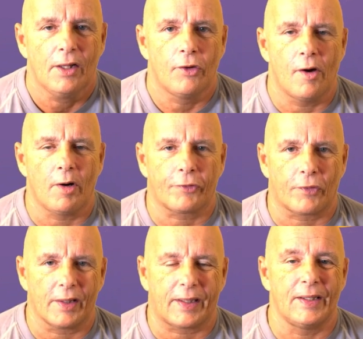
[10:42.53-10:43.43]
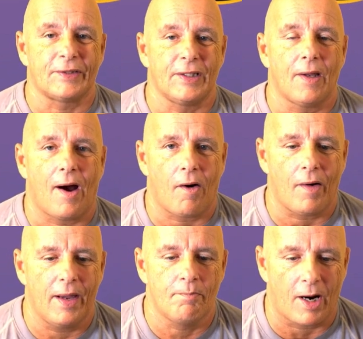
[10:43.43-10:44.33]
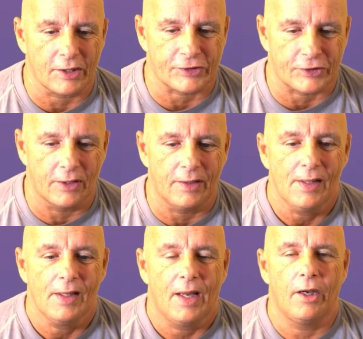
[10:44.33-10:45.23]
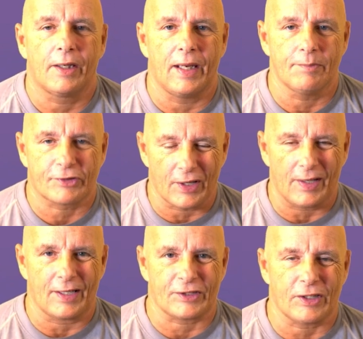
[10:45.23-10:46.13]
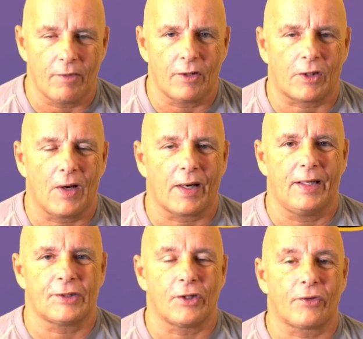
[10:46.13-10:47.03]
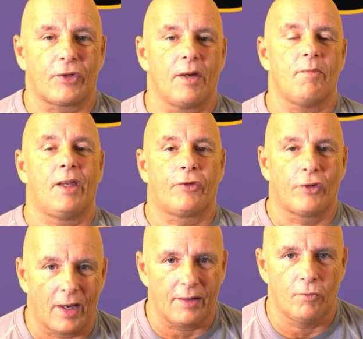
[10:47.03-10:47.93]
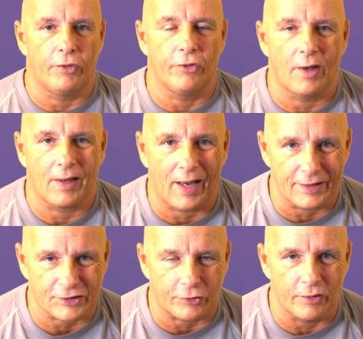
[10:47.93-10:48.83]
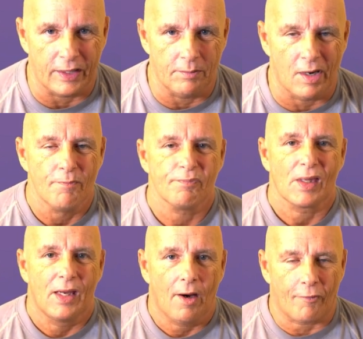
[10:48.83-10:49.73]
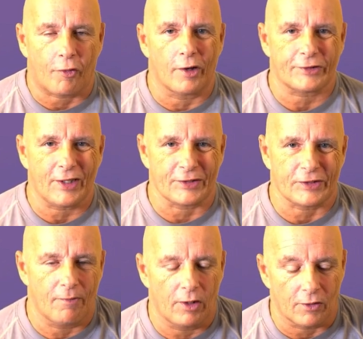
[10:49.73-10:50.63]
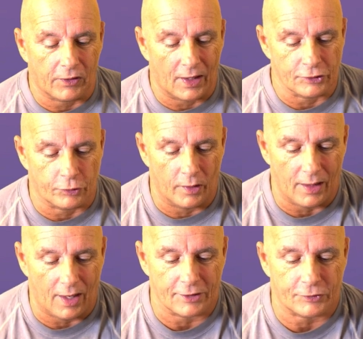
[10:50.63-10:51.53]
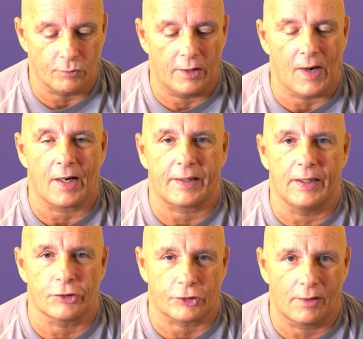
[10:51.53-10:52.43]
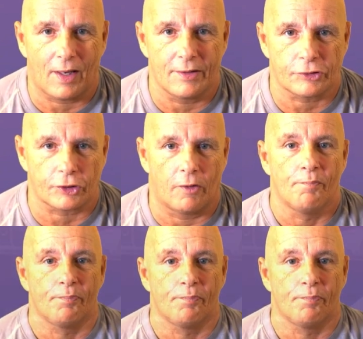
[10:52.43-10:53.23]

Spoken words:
The Montreal Canadiens out in Boston. And the game starts at 7 o'clock Eastern Time. And tonight, we do the live stream, of course, at 7 o'clock. Join us with the Hockey Nation live show.